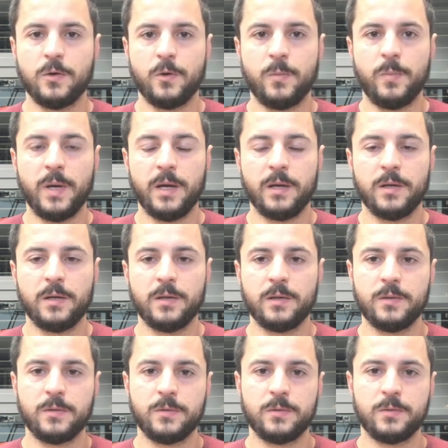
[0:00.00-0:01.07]
let's go back to
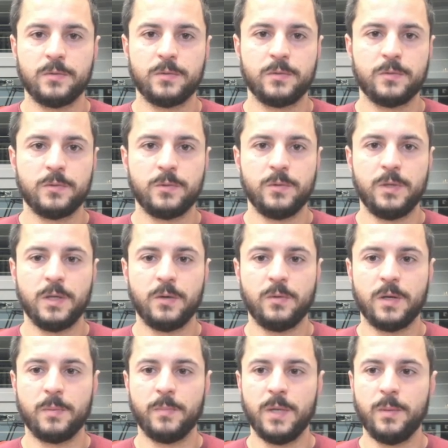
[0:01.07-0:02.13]
the
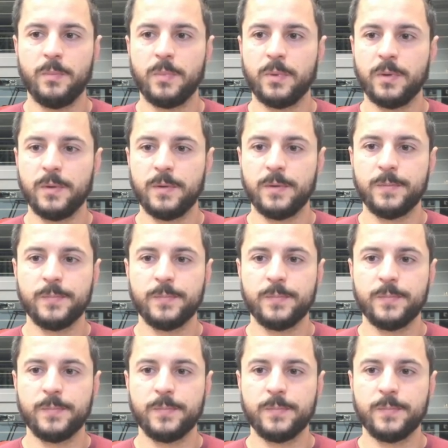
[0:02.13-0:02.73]
alarm